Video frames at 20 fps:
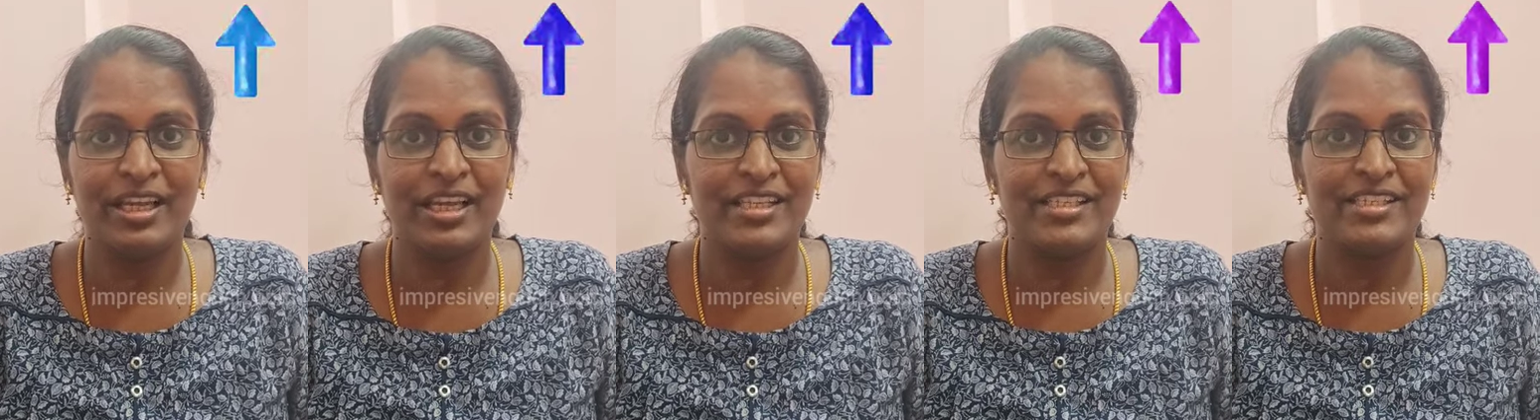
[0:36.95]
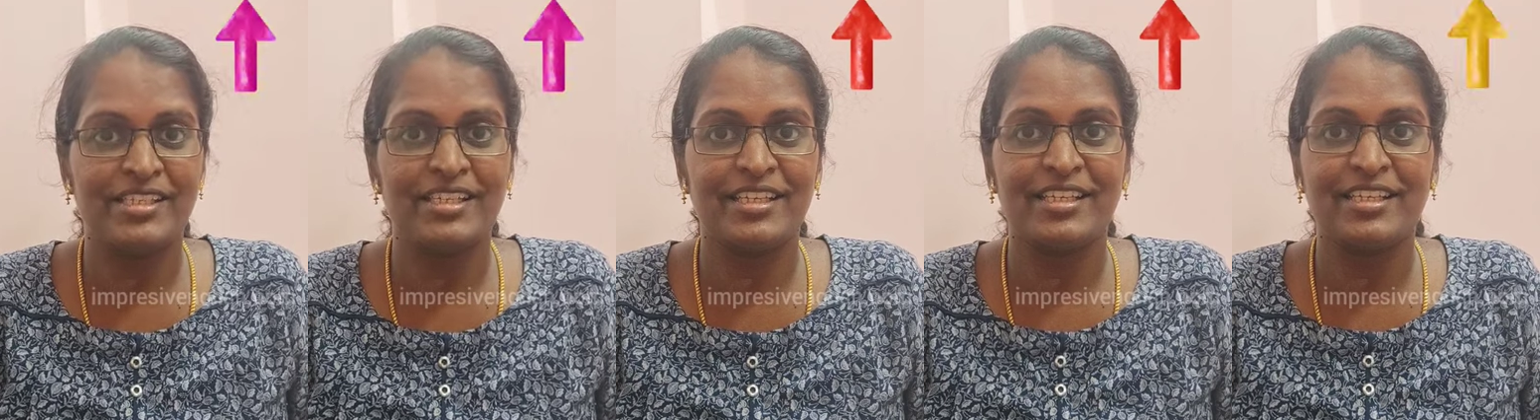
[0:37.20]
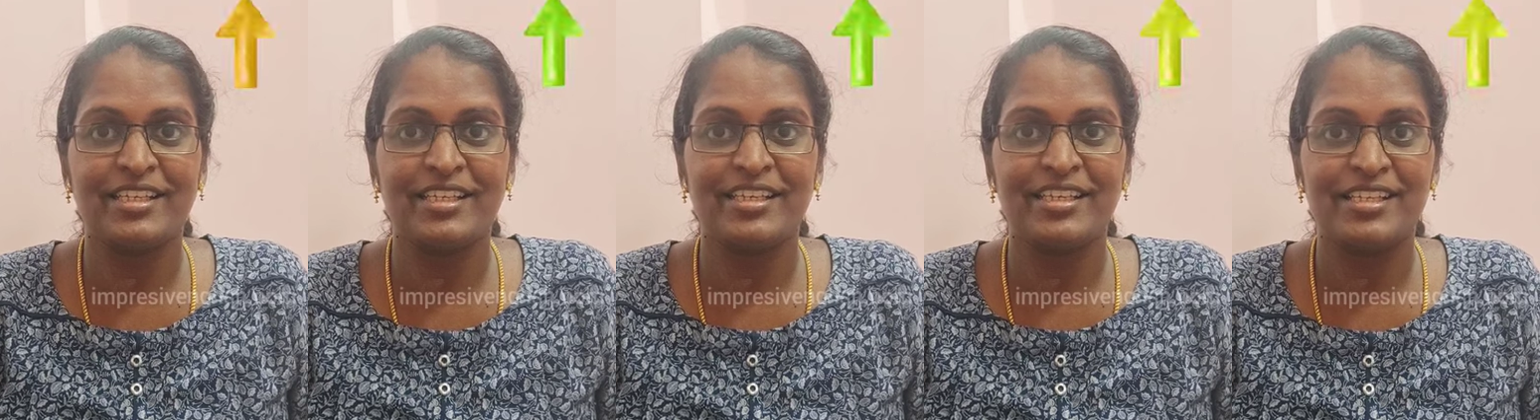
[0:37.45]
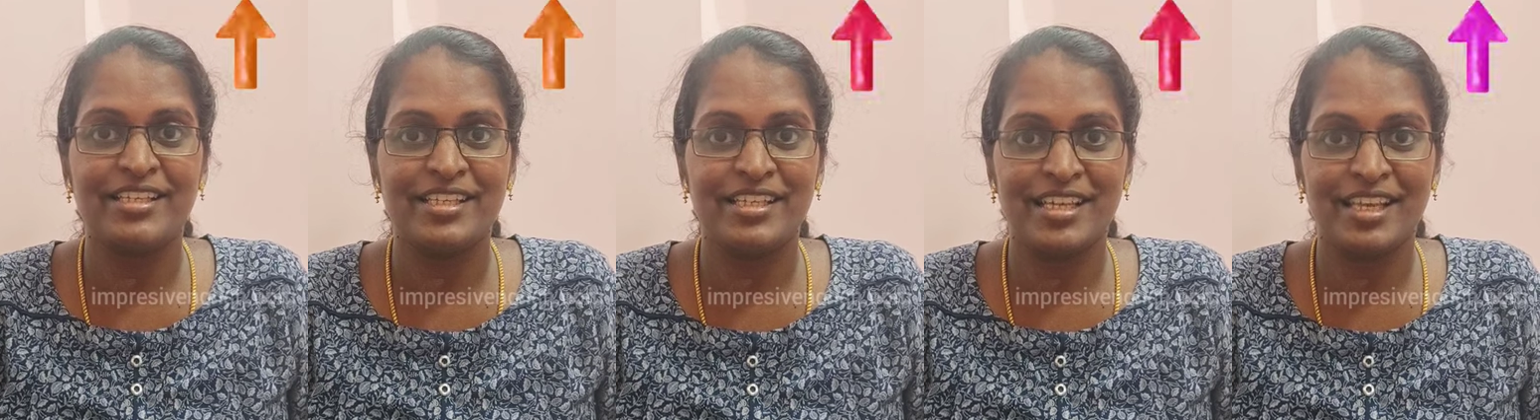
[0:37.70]
it's
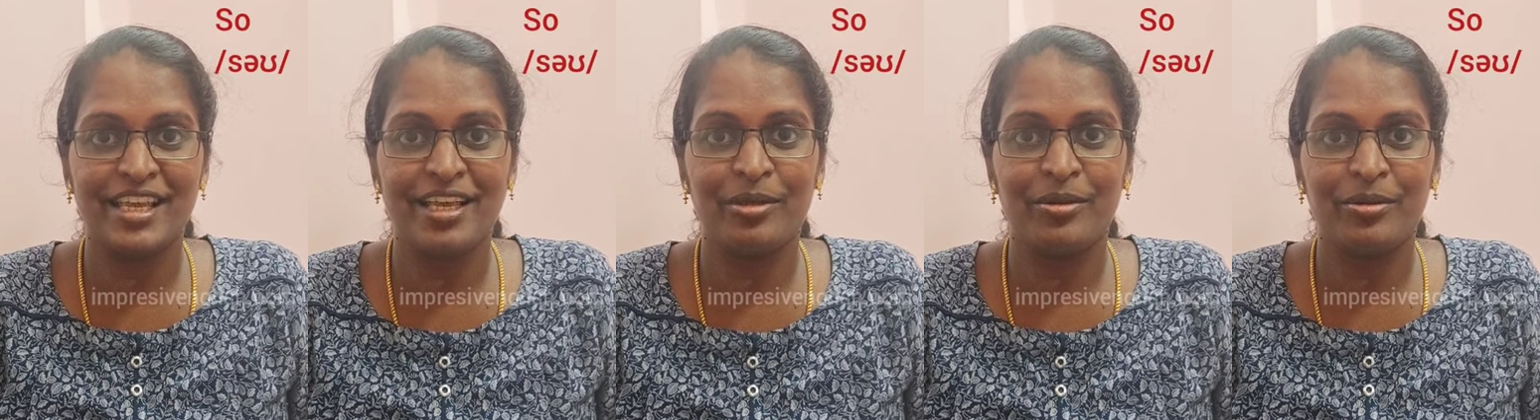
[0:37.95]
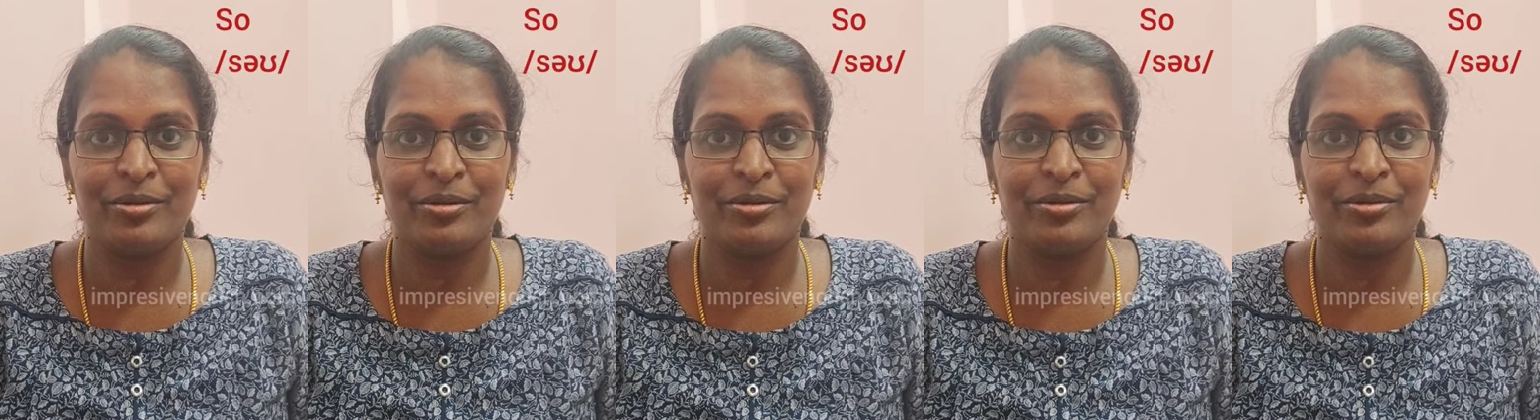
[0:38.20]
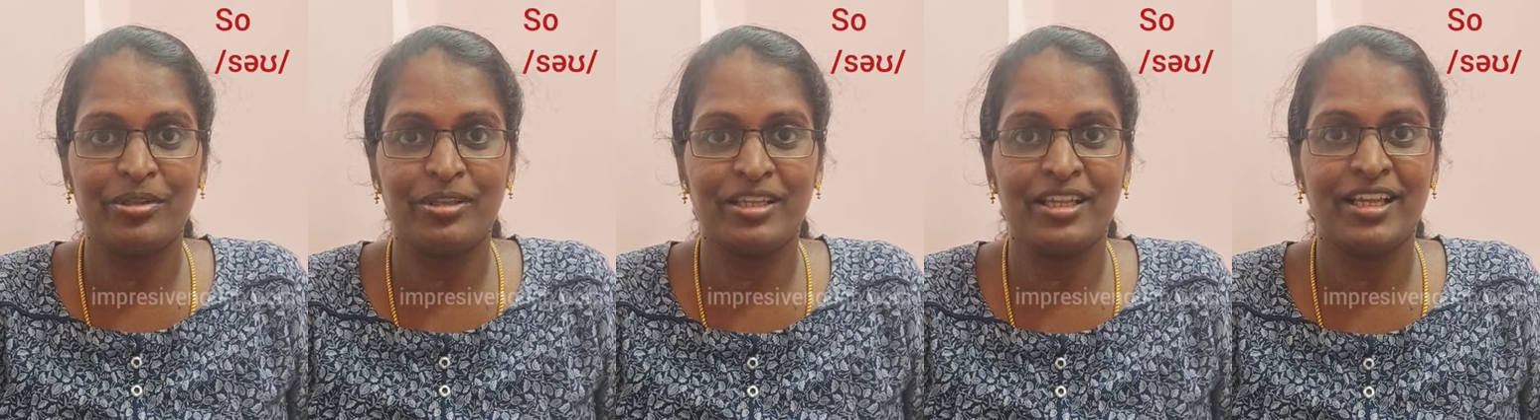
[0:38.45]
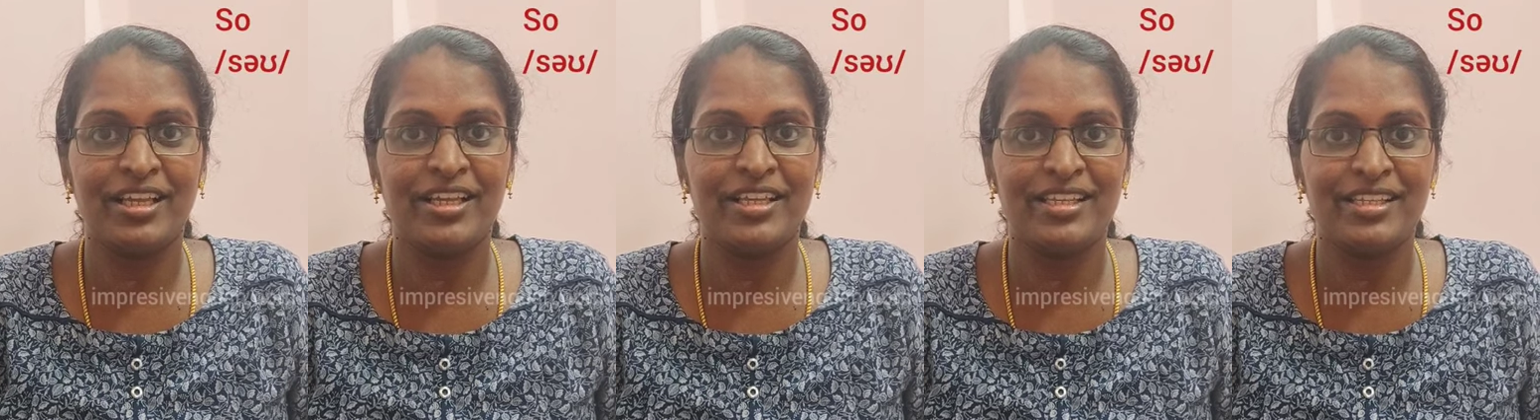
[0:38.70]
sew,
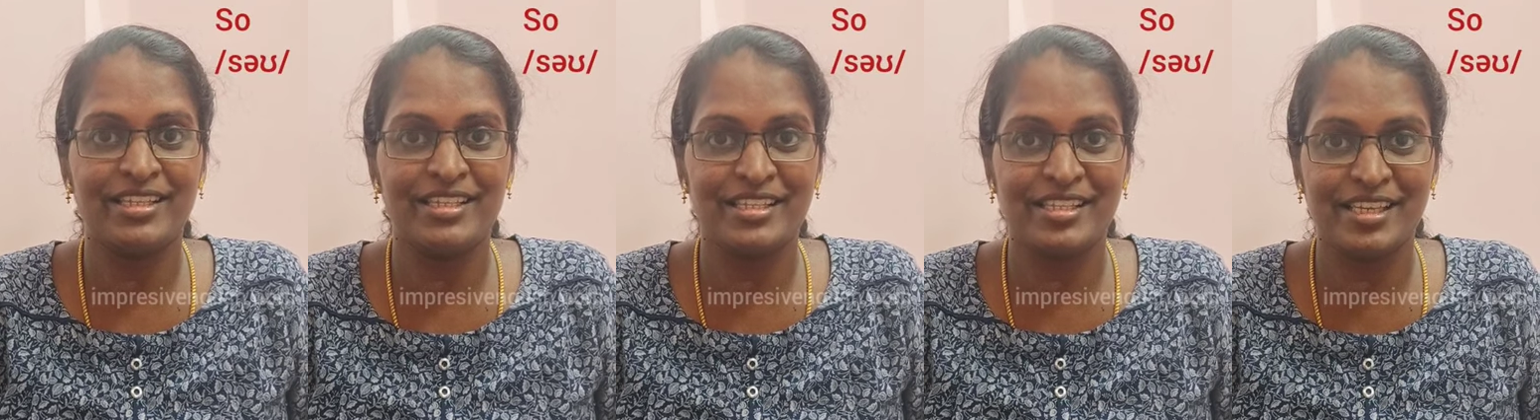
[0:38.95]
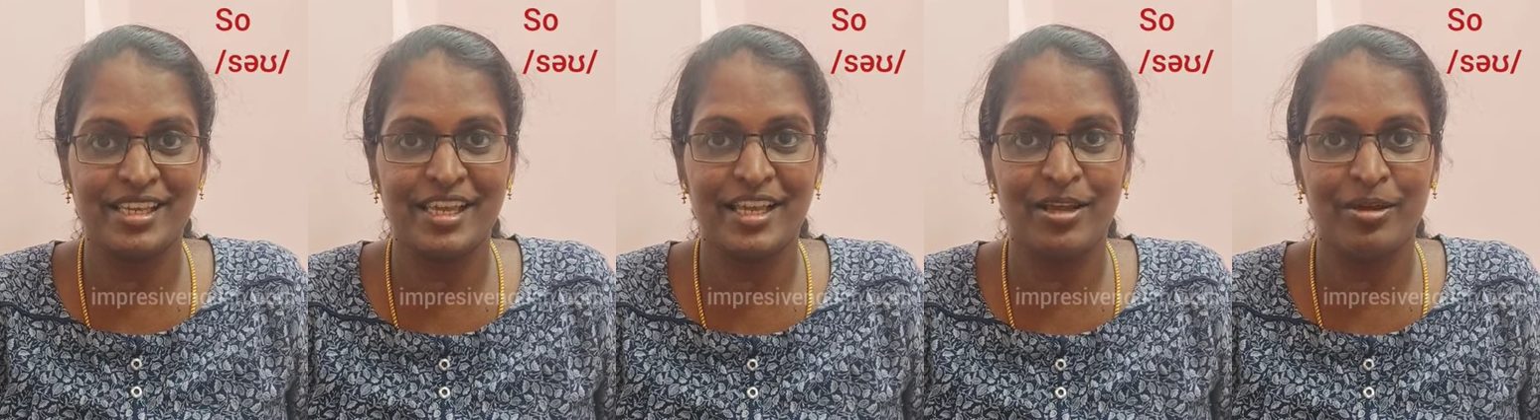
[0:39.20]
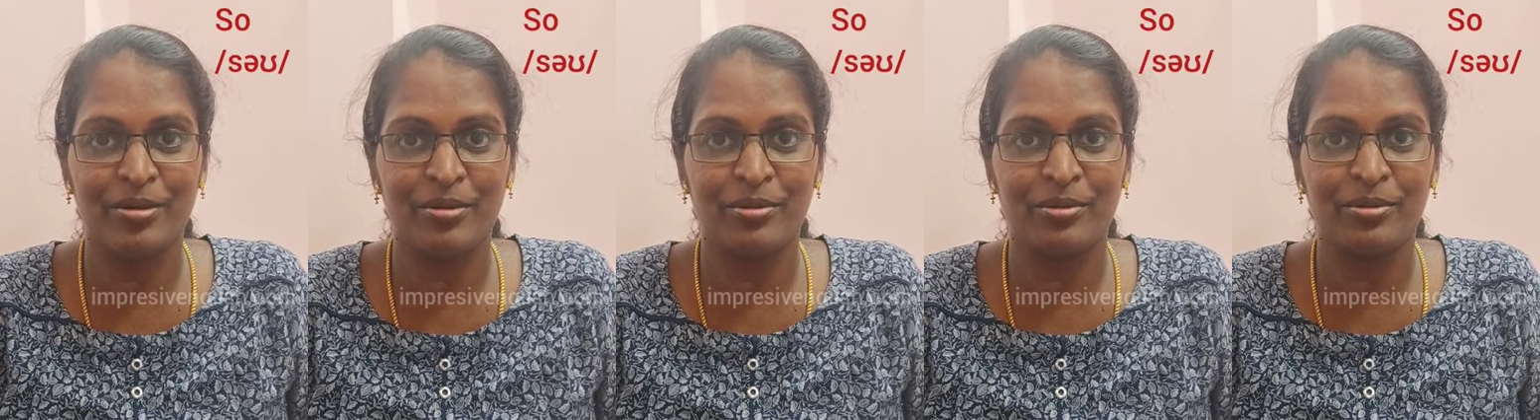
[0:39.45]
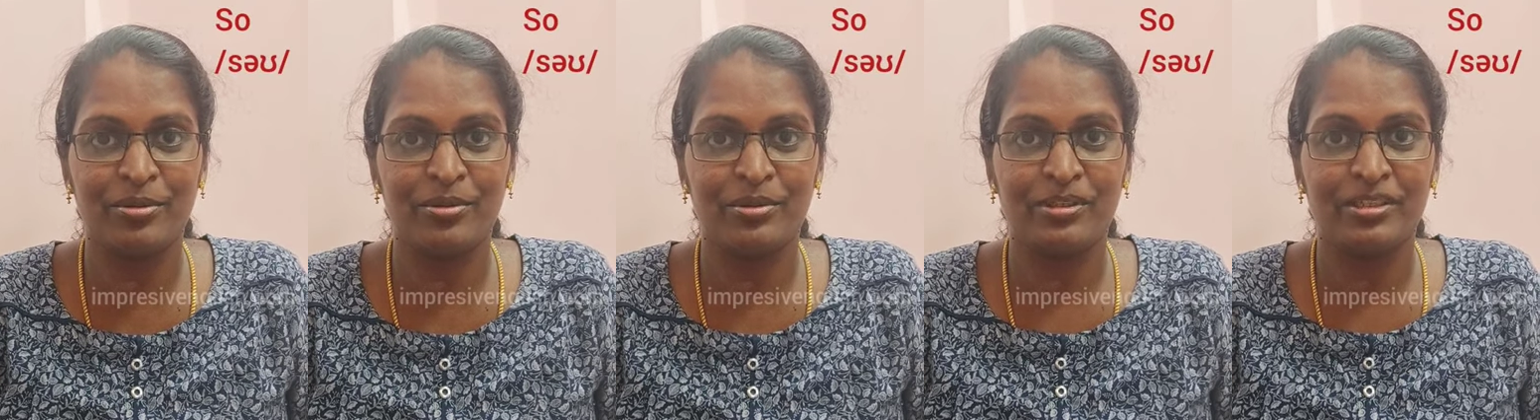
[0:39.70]

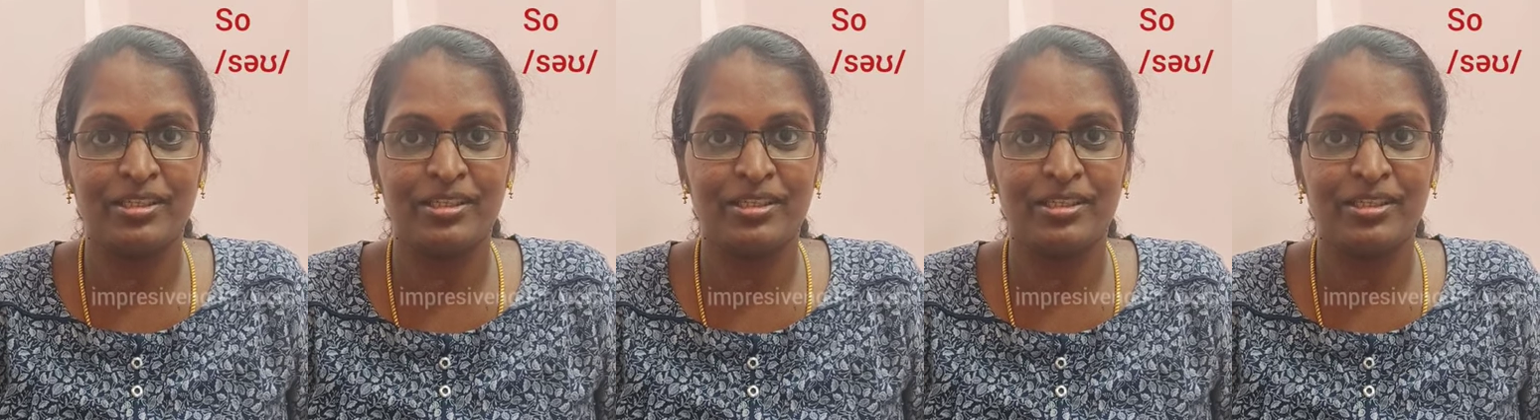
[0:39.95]
sew,